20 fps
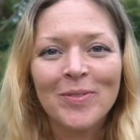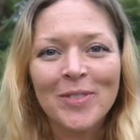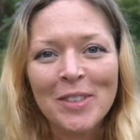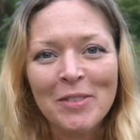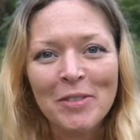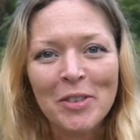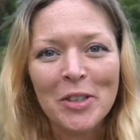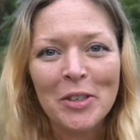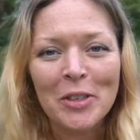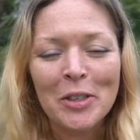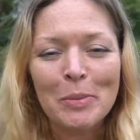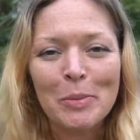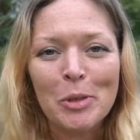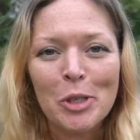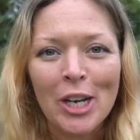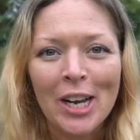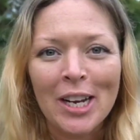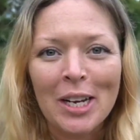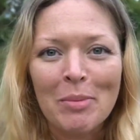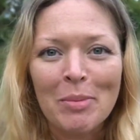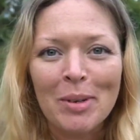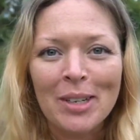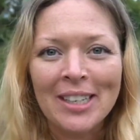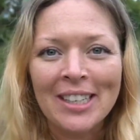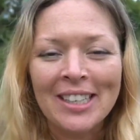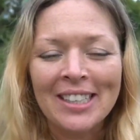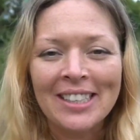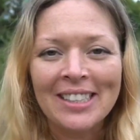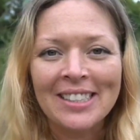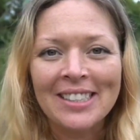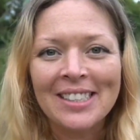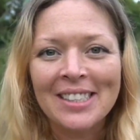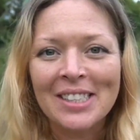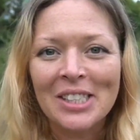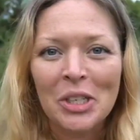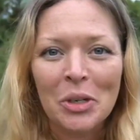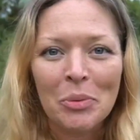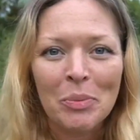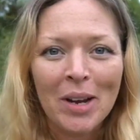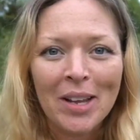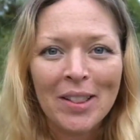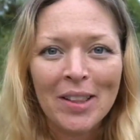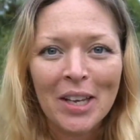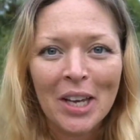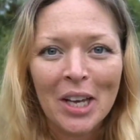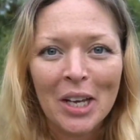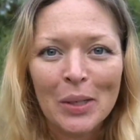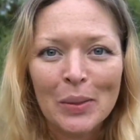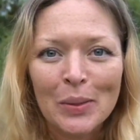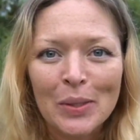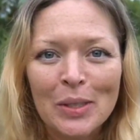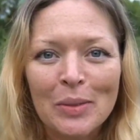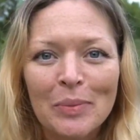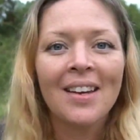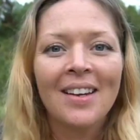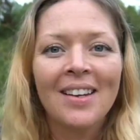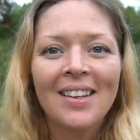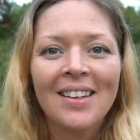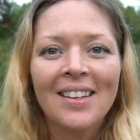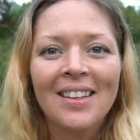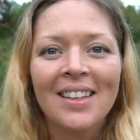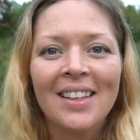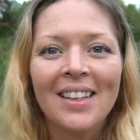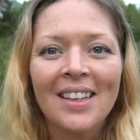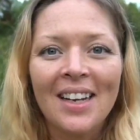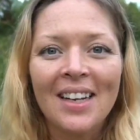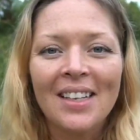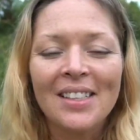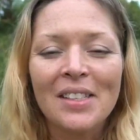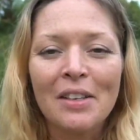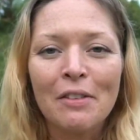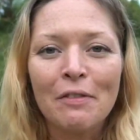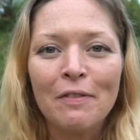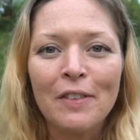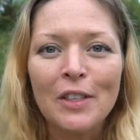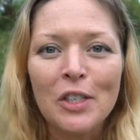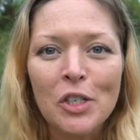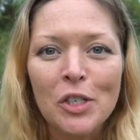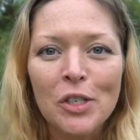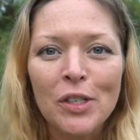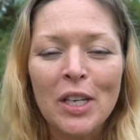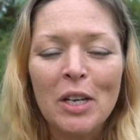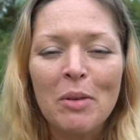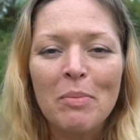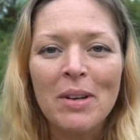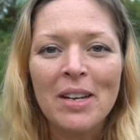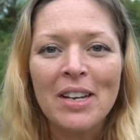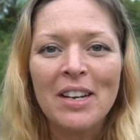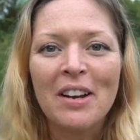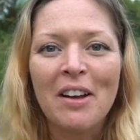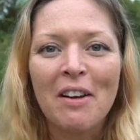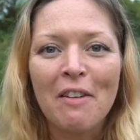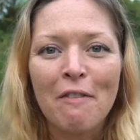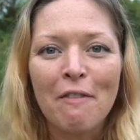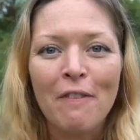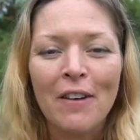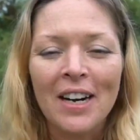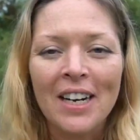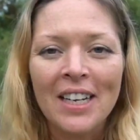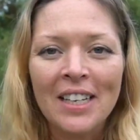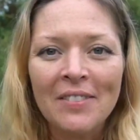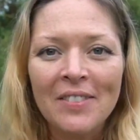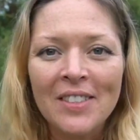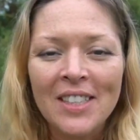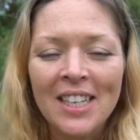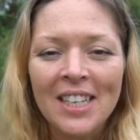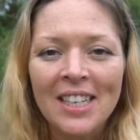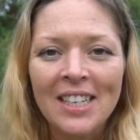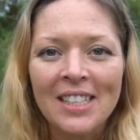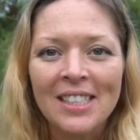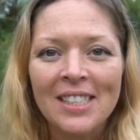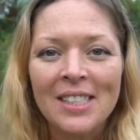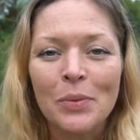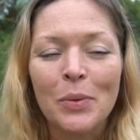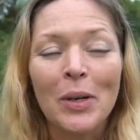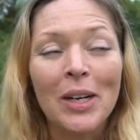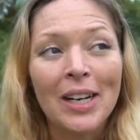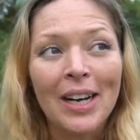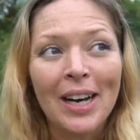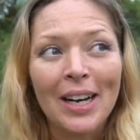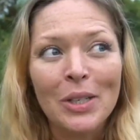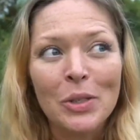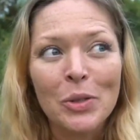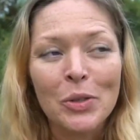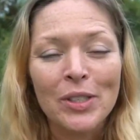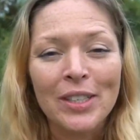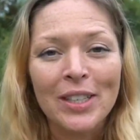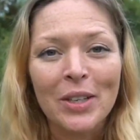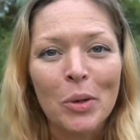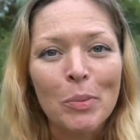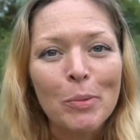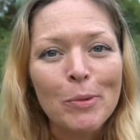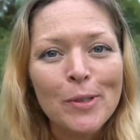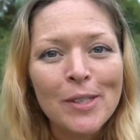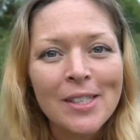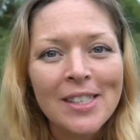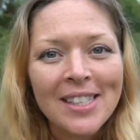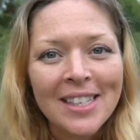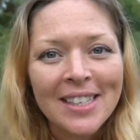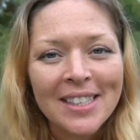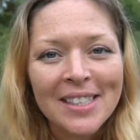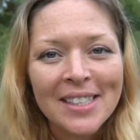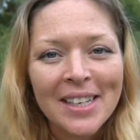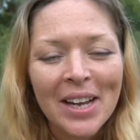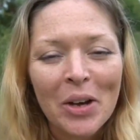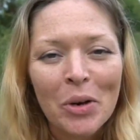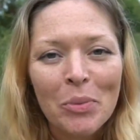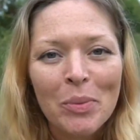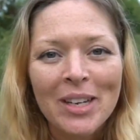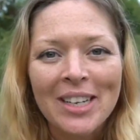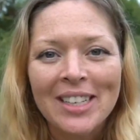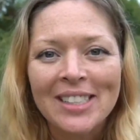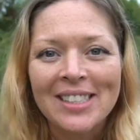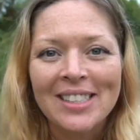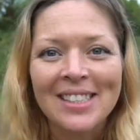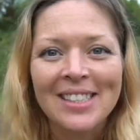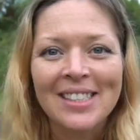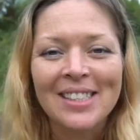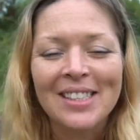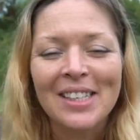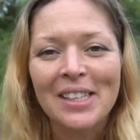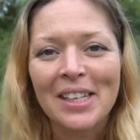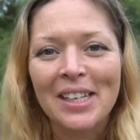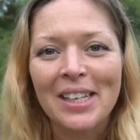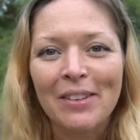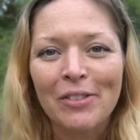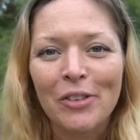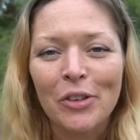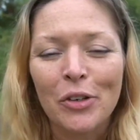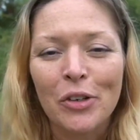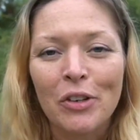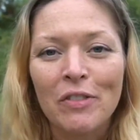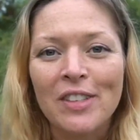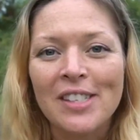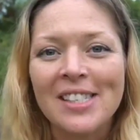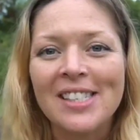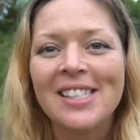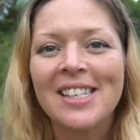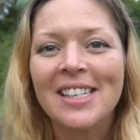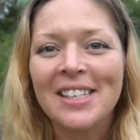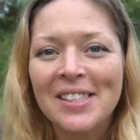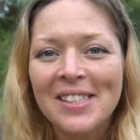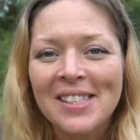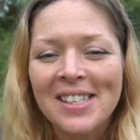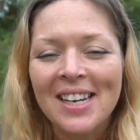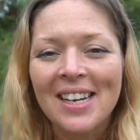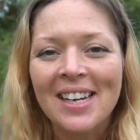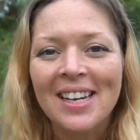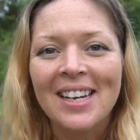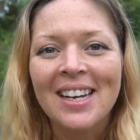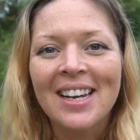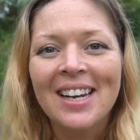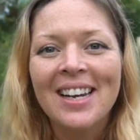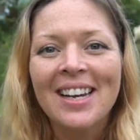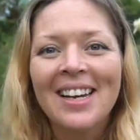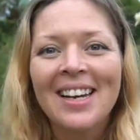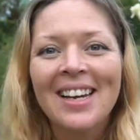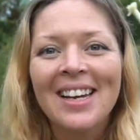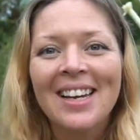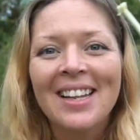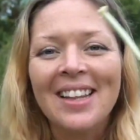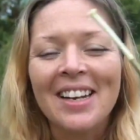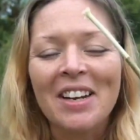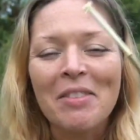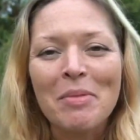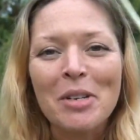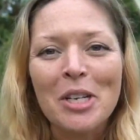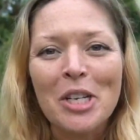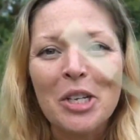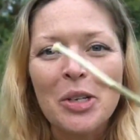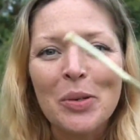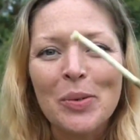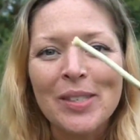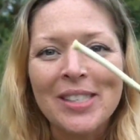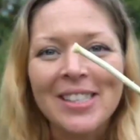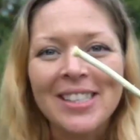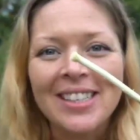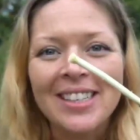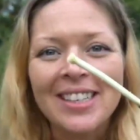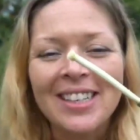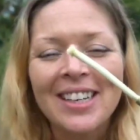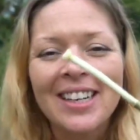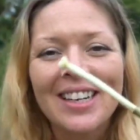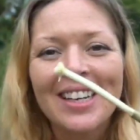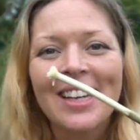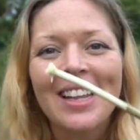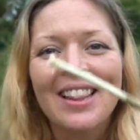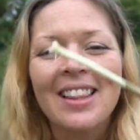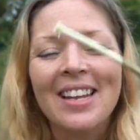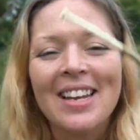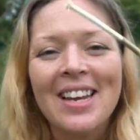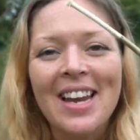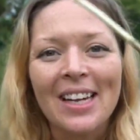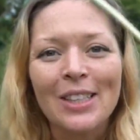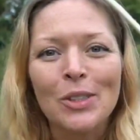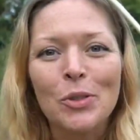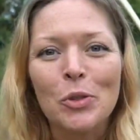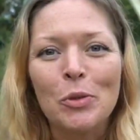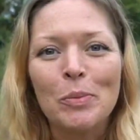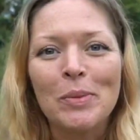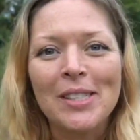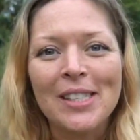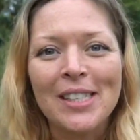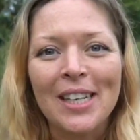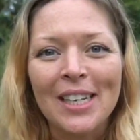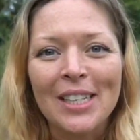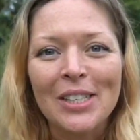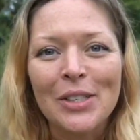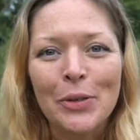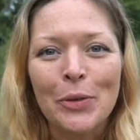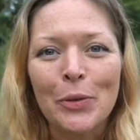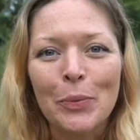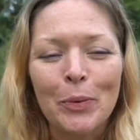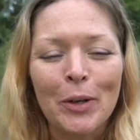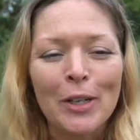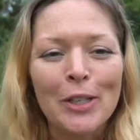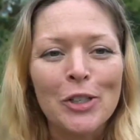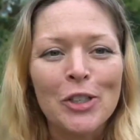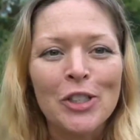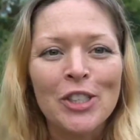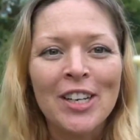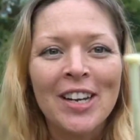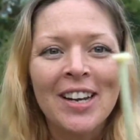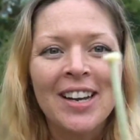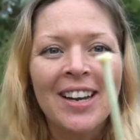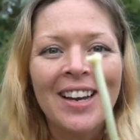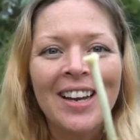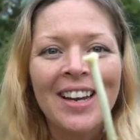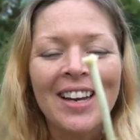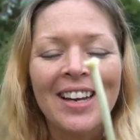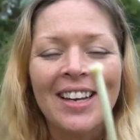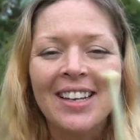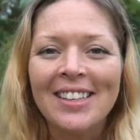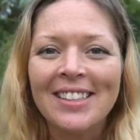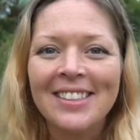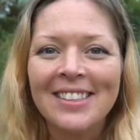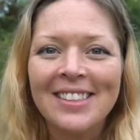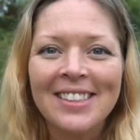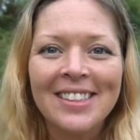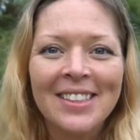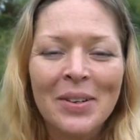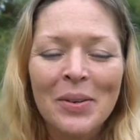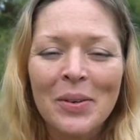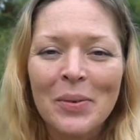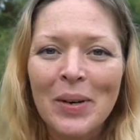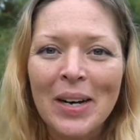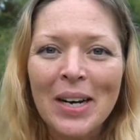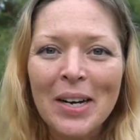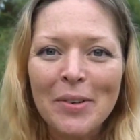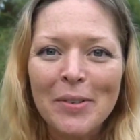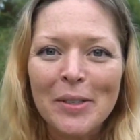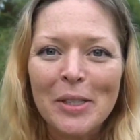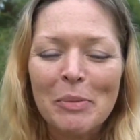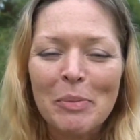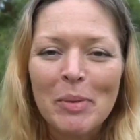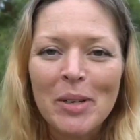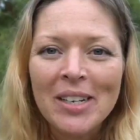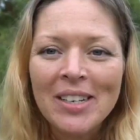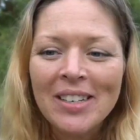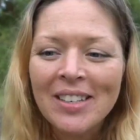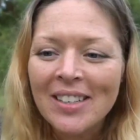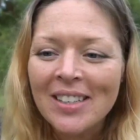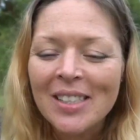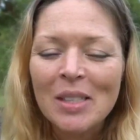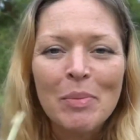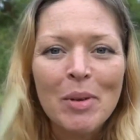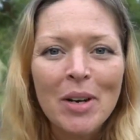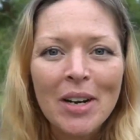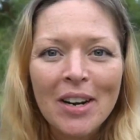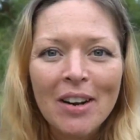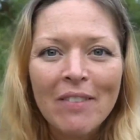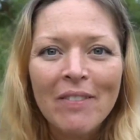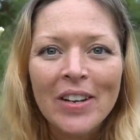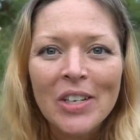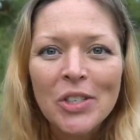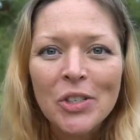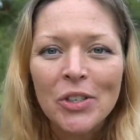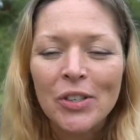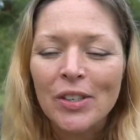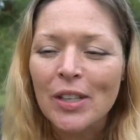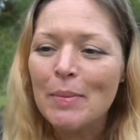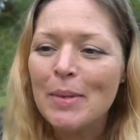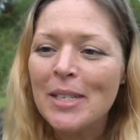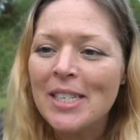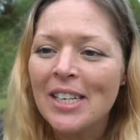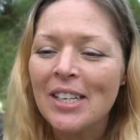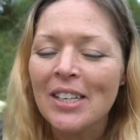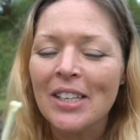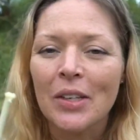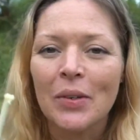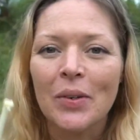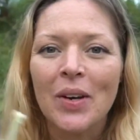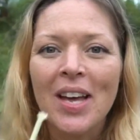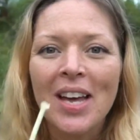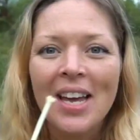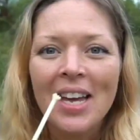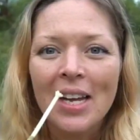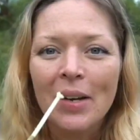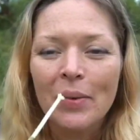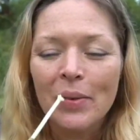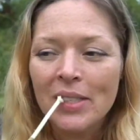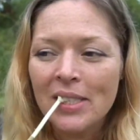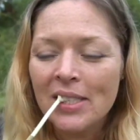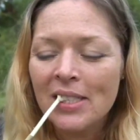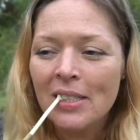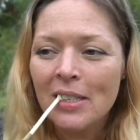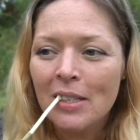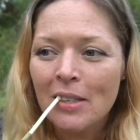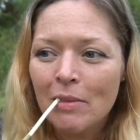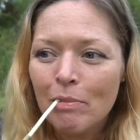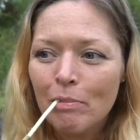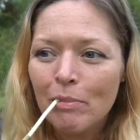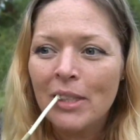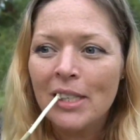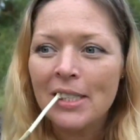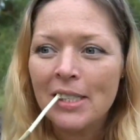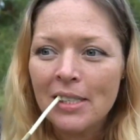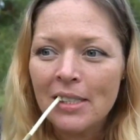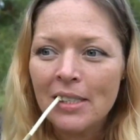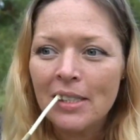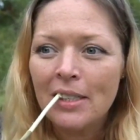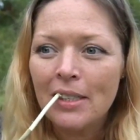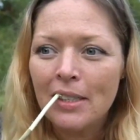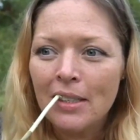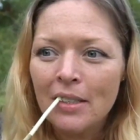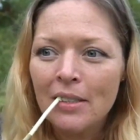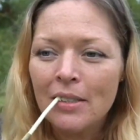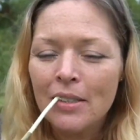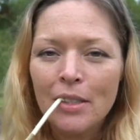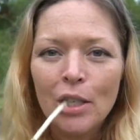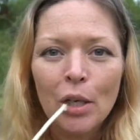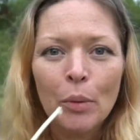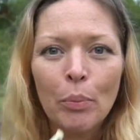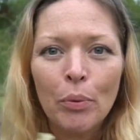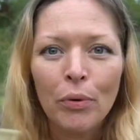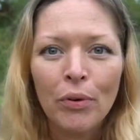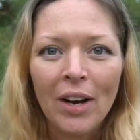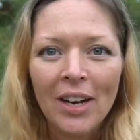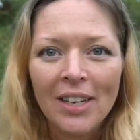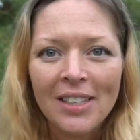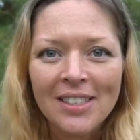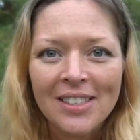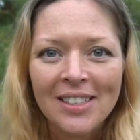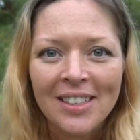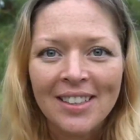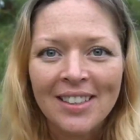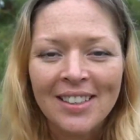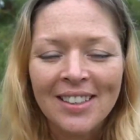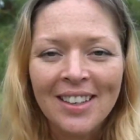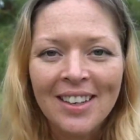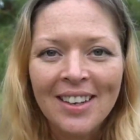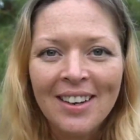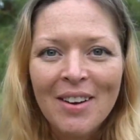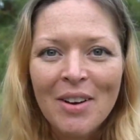if you hear them chatting behind us, don't mind the cows. It has officially been 5 days, well actually almost six now, because this is the late afternoon of the sixth day that I've been using the natural Maasai toothbrush. And wow, it's been an adventure, let me tell you. It was pleasantly surprising